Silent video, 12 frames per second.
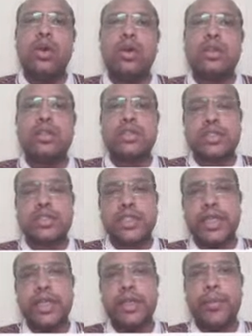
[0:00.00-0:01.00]
or
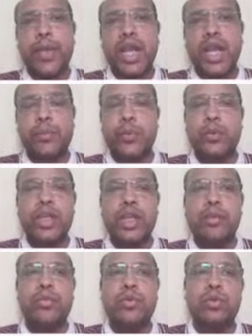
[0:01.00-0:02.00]
send part
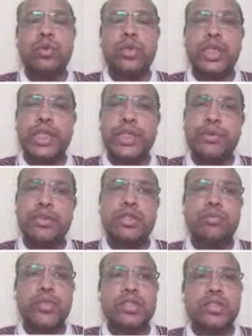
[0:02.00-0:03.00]
program to
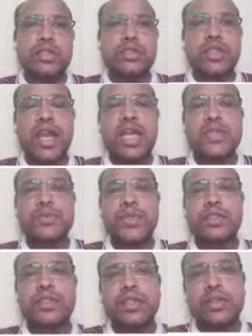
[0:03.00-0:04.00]
individual machines as
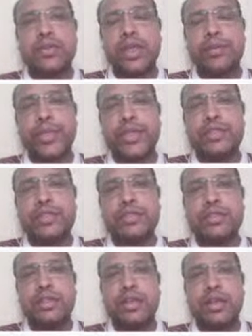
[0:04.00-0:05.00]
per the
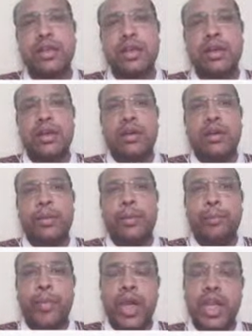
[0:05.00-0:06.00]
requirements.
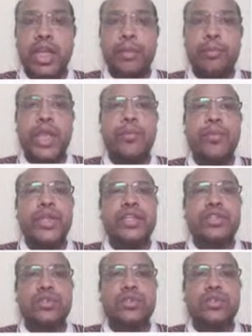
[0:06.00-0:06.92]
Bulk memory